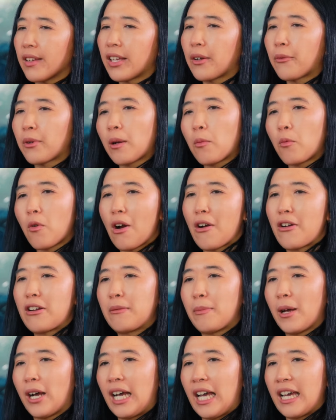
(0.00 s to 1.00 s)
I think what I'm
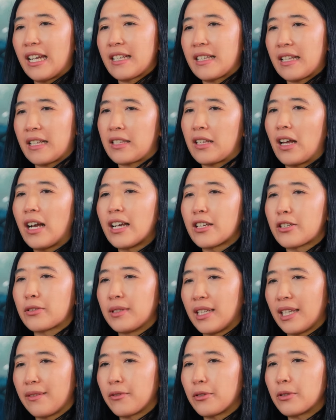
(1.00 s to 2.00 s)
worried about at a
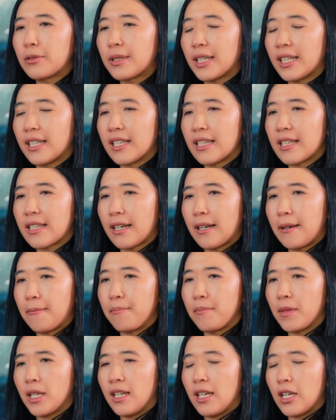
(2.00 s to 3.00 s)
societal level is,
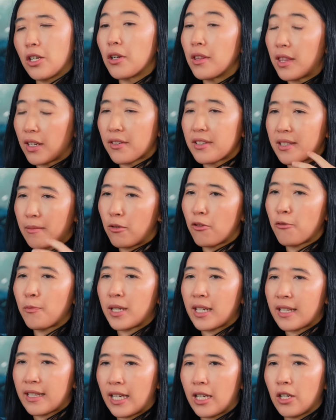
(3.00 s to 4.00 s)
there is a
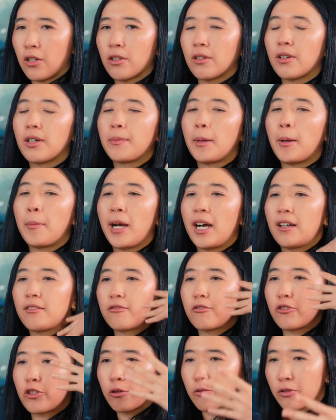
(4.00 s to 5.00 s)
movement to say, about
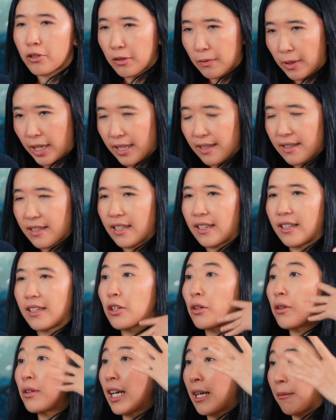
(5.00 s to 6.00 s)
children's rights and,
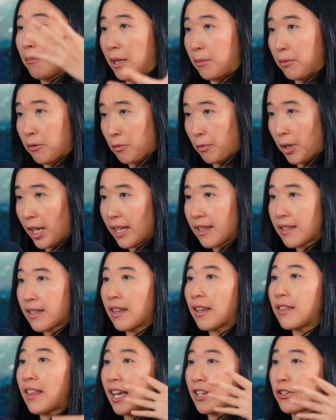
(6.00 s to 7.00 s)
young people's rights
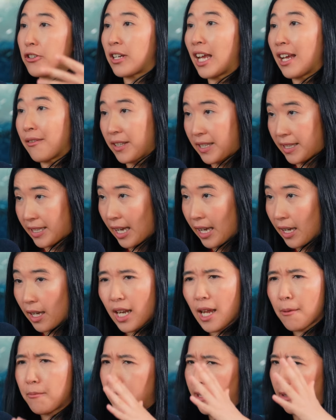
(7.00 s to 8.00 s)
and that they should have a say.
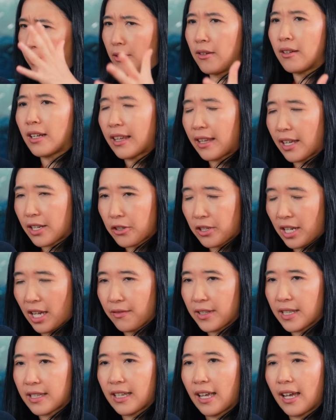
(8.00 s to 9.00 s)
And absolutely they should
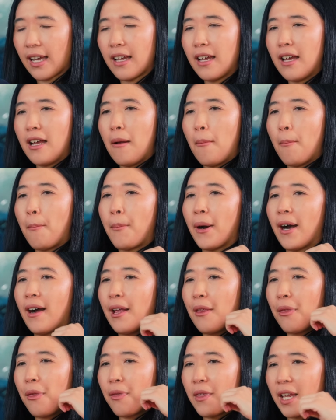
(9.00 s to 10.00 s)
have a say. But
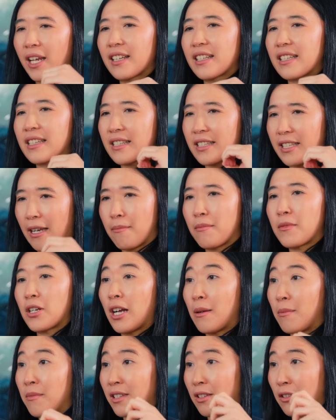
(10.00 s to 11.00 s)
I think
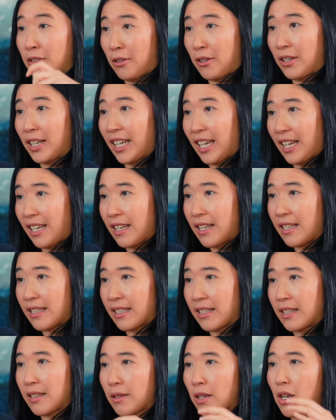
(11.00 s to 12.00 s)
sometimes in certain
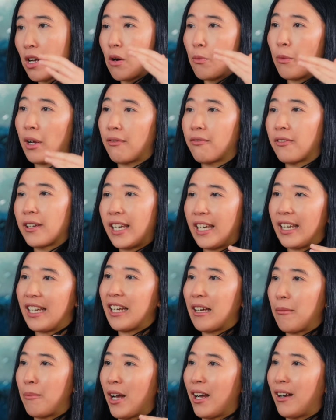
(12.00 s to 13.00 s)
cases we're
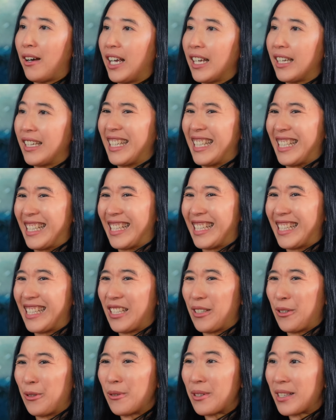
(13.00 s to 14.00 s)
forgetting about, I guess,
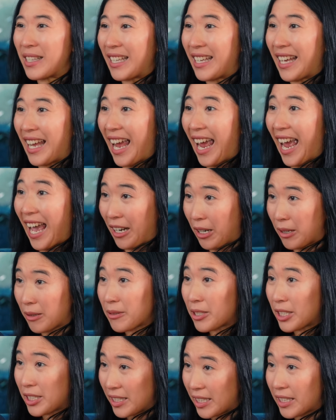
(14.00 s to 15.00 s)
who's the
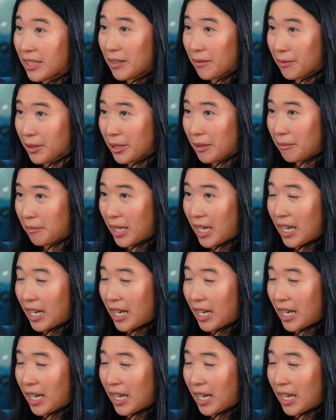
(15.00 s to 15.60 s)
adult in the room.